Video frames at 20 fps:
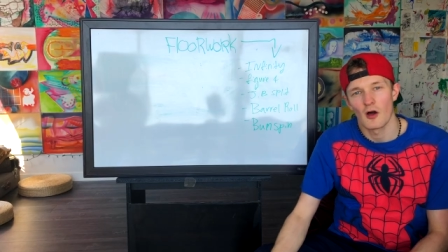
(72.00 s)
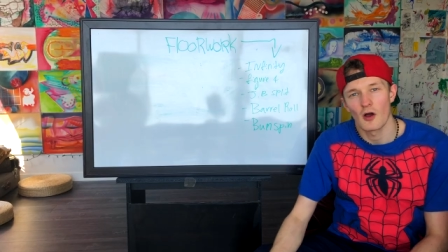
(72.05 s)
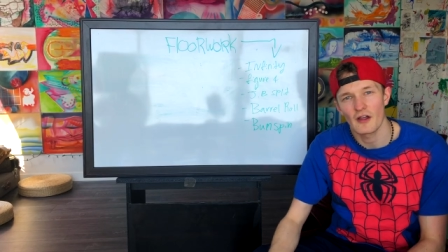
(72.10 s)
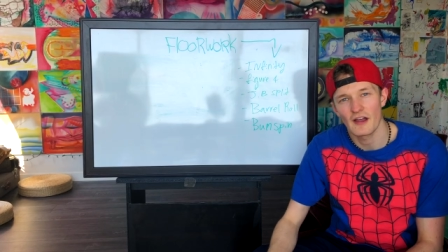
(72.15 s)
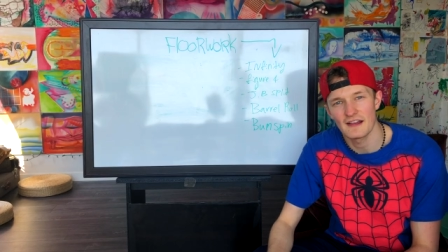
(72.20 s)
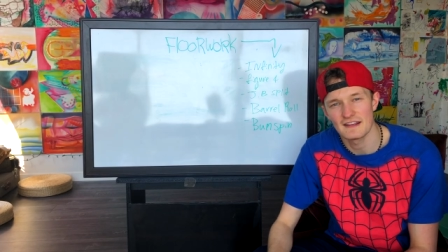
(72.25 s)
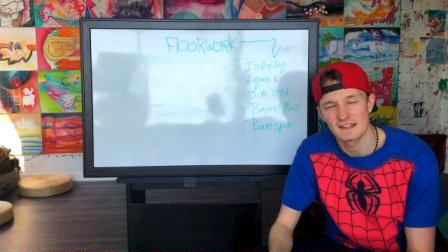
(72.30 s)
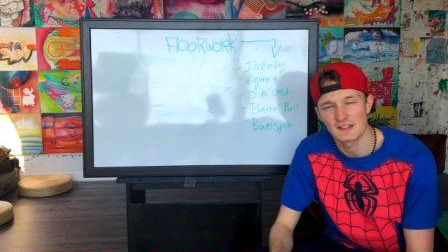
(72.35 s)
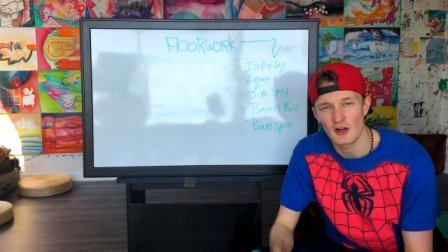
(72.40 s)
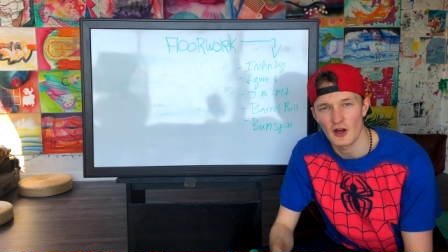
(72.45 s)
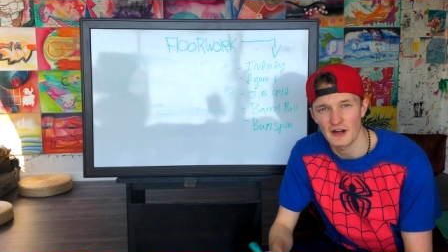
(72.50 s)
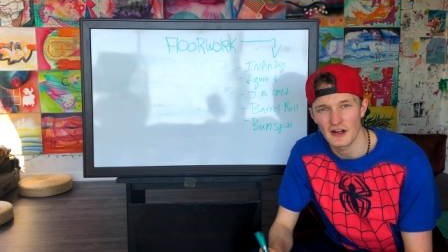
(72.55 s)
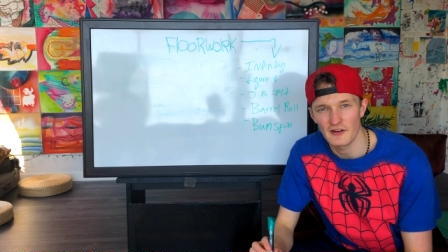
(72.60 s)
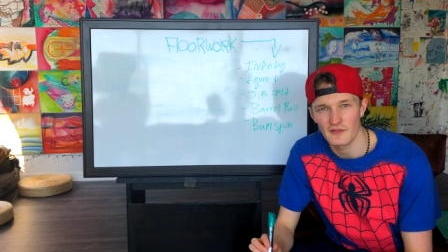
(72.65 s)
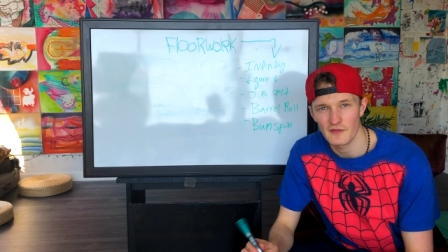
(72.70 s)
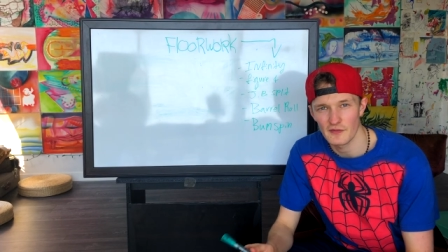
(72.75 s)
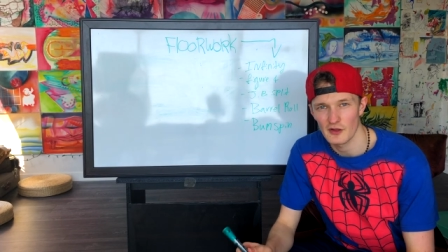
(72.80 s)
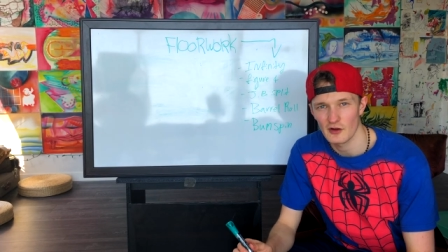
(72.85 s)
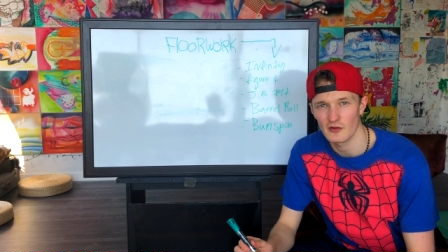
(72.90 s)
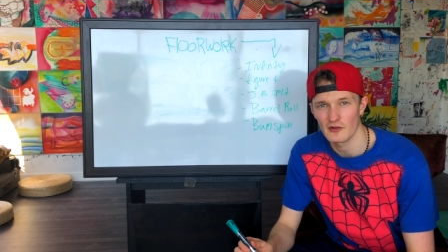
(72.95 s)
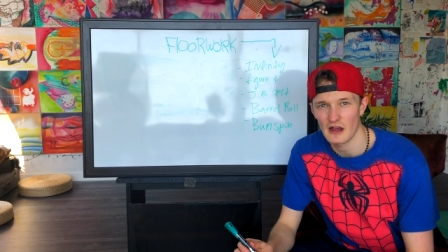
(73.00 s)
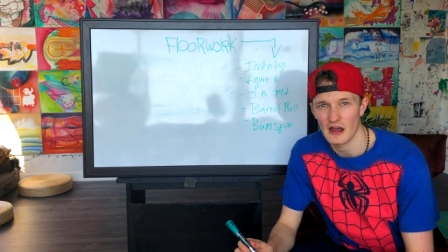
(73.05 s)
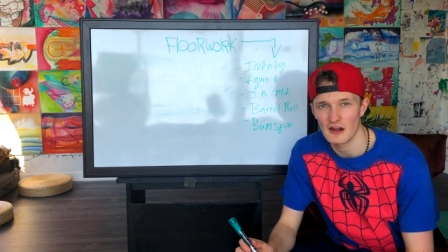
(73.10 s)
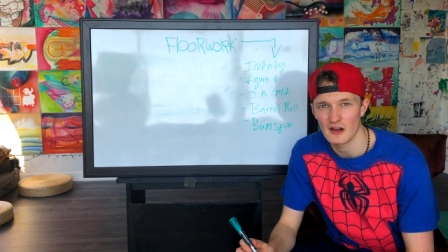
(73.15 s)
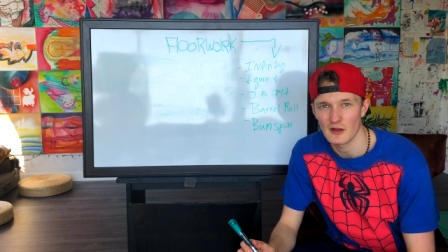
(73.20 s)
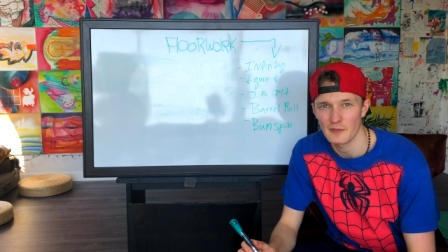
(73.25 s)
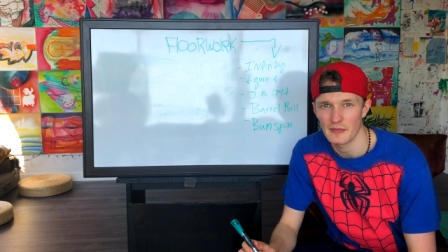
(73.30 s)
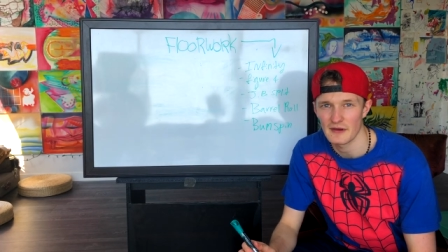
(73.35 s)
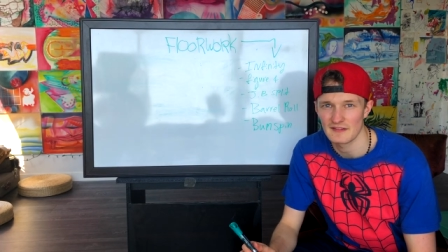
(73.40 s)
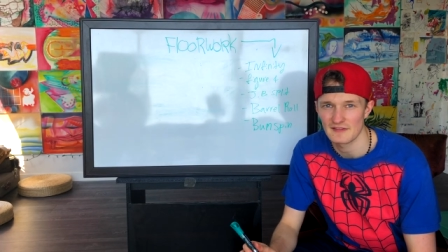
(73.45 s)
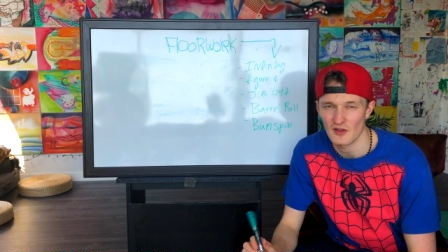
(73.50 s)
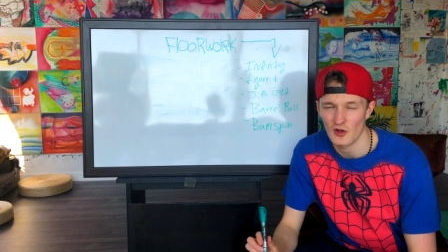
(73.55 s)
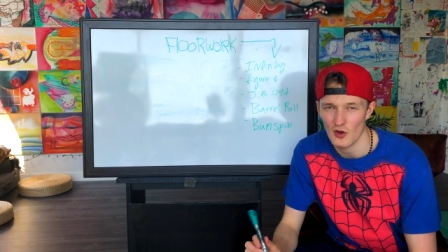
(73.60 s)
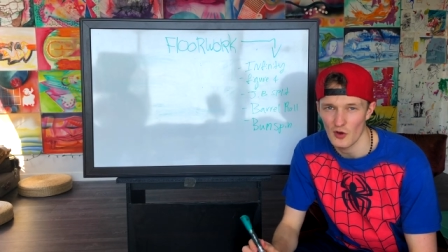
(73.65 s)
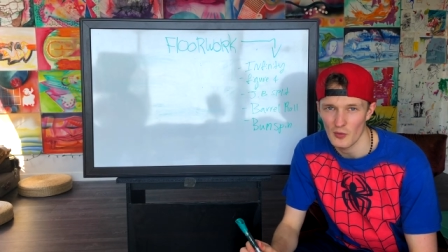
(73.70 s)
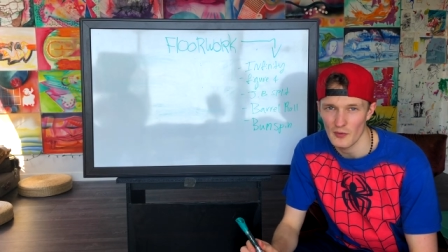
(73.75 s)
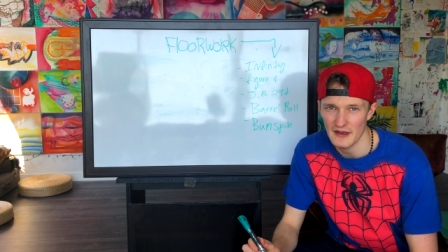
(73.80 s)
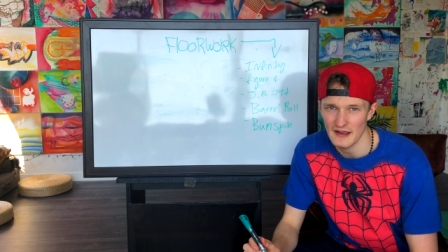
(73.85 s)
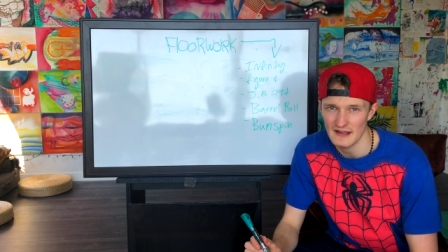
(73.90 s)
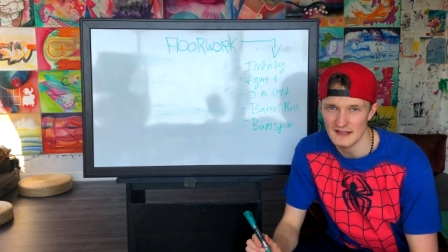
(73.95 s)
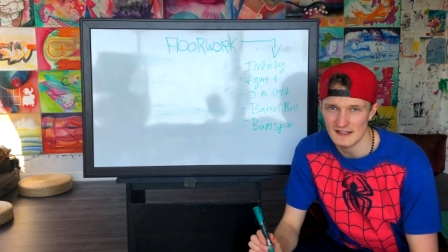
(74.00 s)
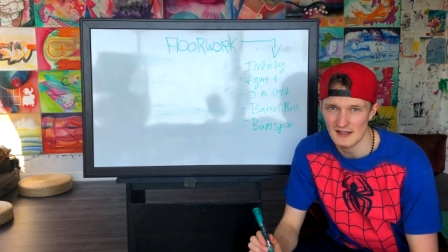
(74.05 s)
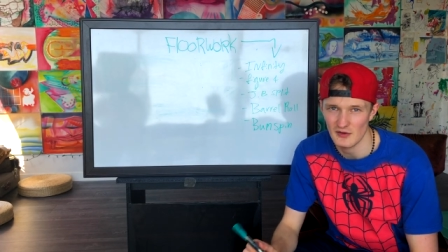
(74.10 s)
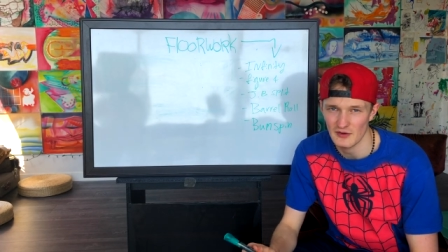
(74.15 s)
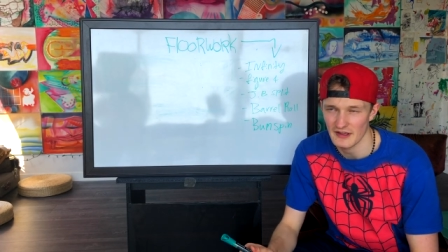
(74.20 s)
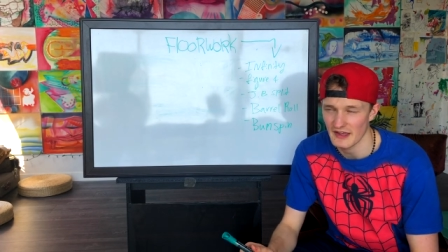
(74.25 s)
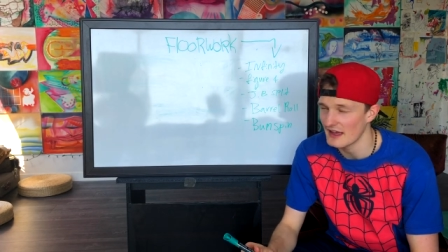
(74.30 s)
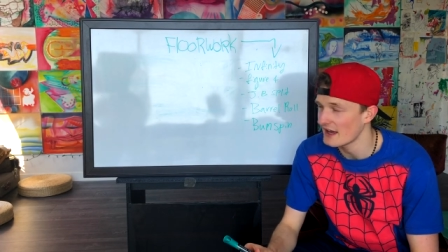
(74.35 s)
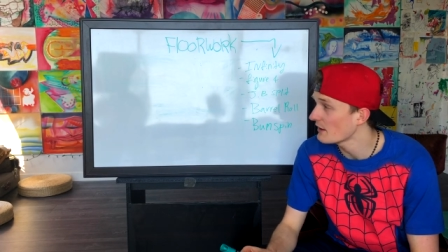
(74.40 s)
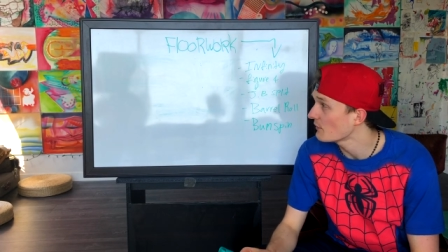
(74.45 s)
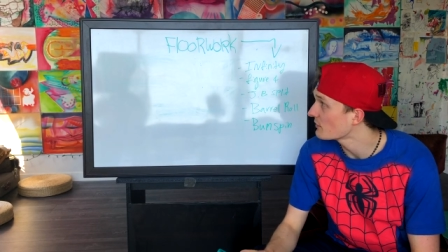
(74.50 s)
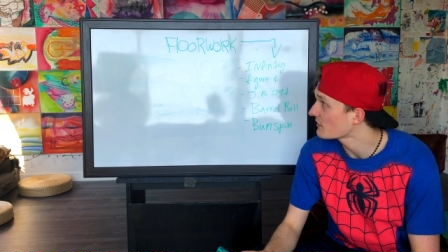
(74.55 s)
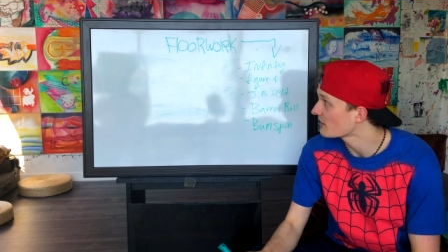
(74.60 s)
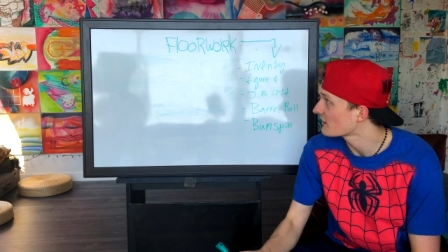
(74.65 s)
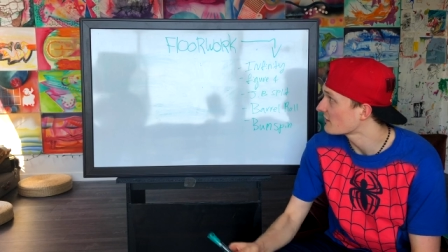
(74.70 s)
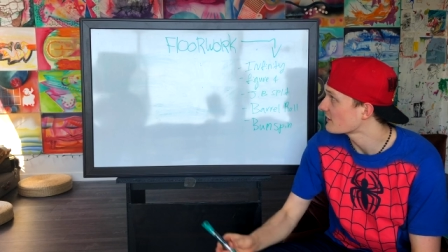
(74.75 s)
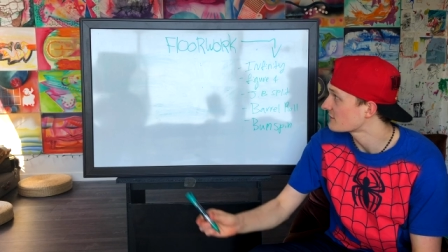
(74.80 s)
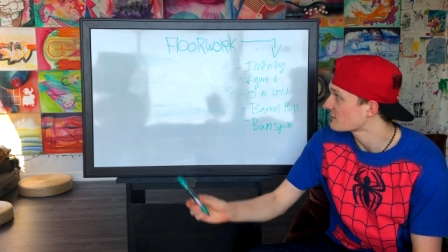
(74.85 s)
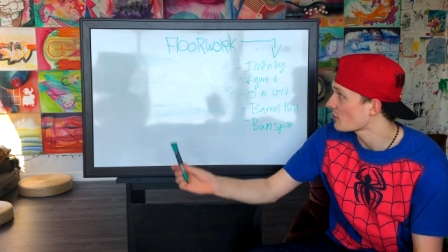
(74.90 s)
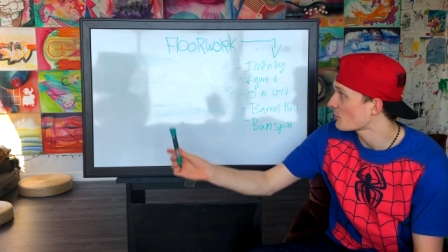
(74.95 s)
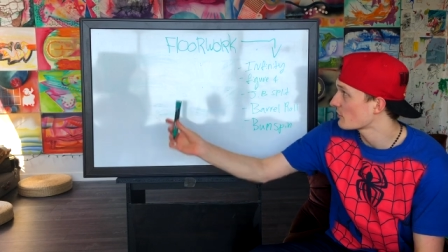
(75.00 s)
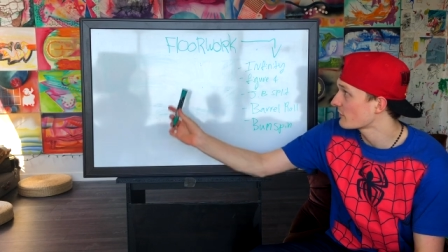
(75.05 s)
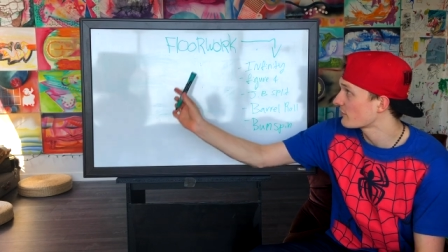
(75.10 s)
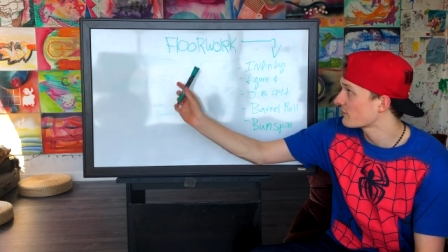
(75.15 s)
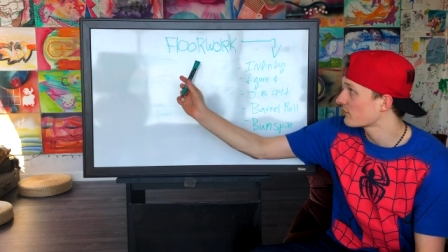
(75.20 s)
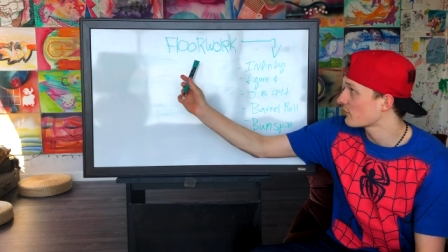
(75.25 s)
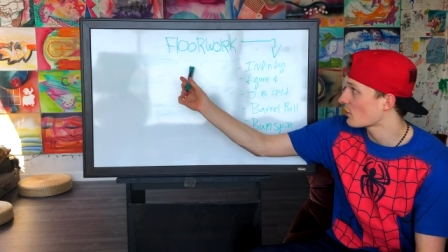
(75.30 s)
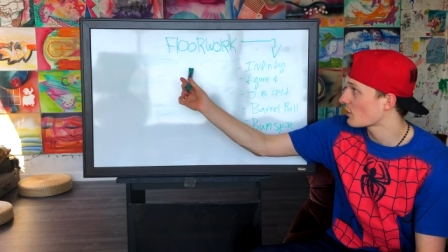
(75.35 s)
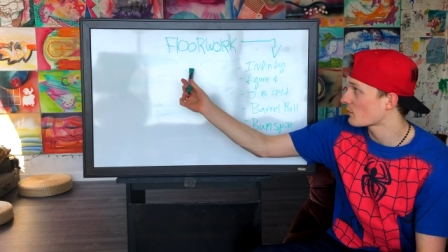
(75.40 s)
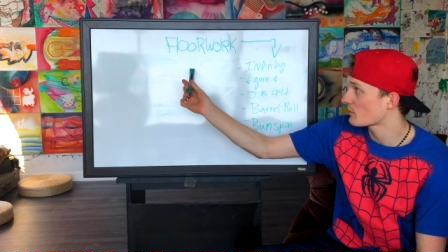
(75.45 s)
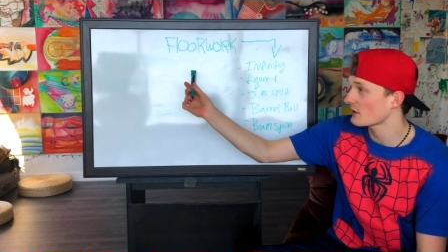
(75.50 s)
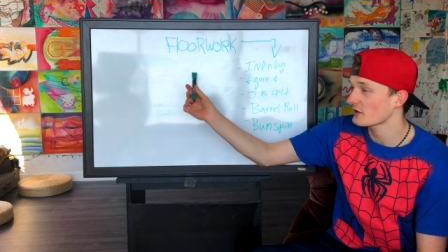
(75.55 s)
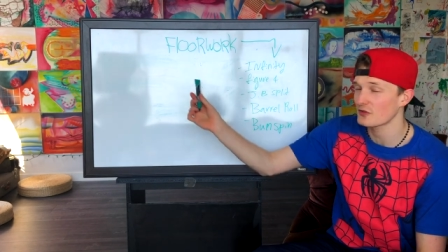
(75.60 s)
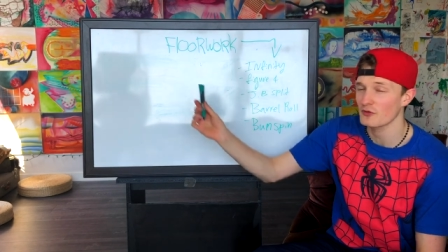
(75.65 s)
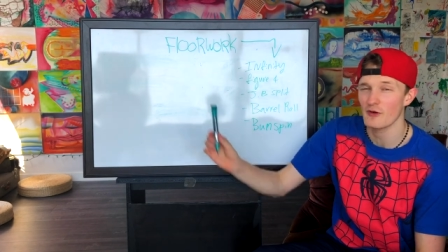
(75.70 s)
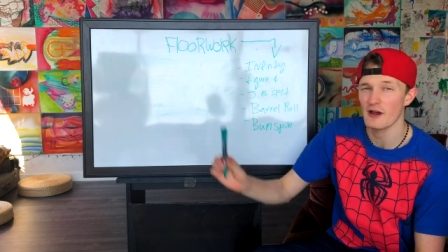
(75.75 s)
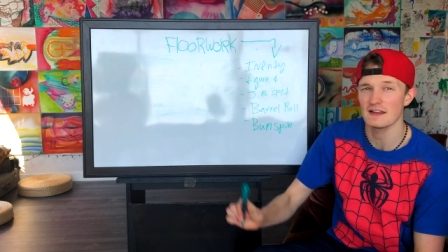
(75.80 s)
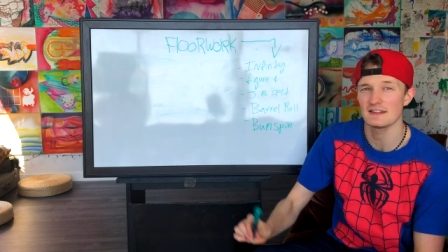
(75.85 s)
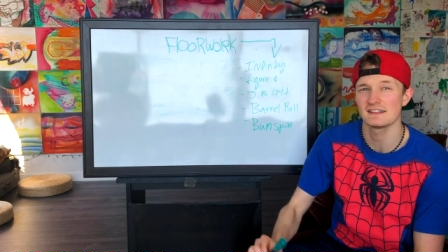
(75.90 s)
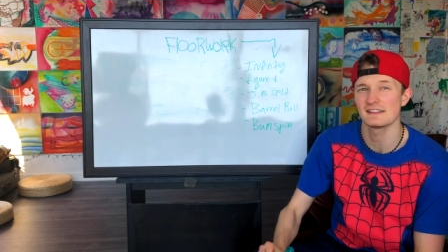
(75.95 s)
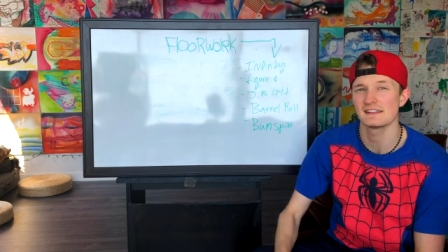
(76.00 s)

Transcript: Okay, starting from the ground up as always, okay? We're gonna start with floor work threads.